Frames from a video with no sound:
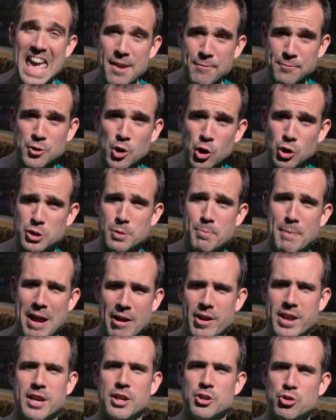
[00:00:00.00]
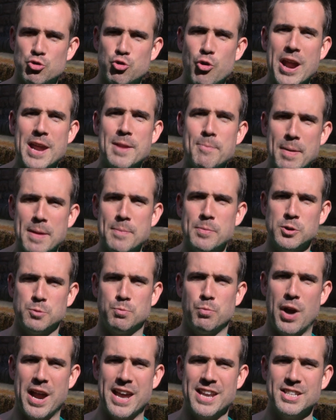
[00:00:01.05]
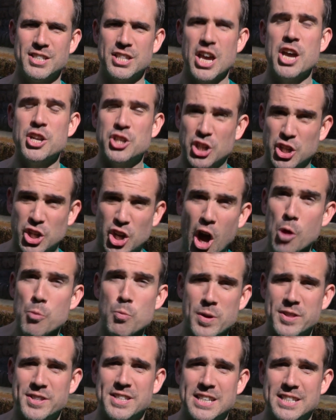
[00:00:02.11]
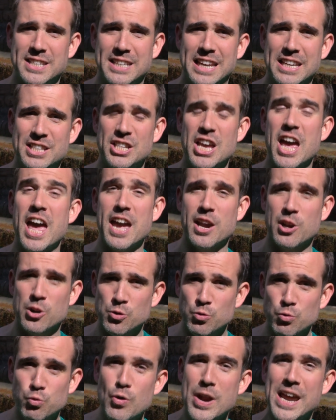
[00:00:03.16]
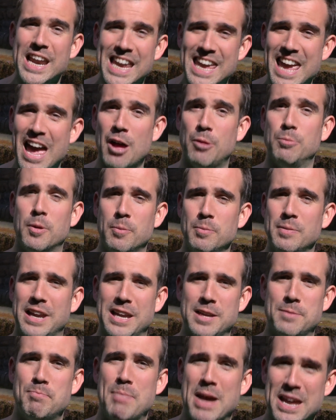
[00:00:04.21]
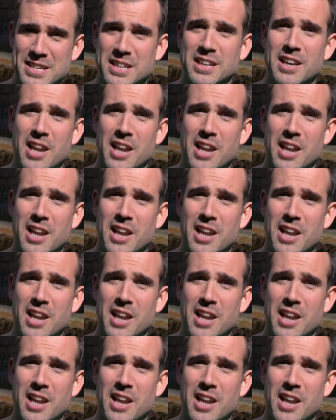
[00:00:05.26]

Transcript: If Dr. Barry can train people's brains to cope with dizziness, it could really help them lead better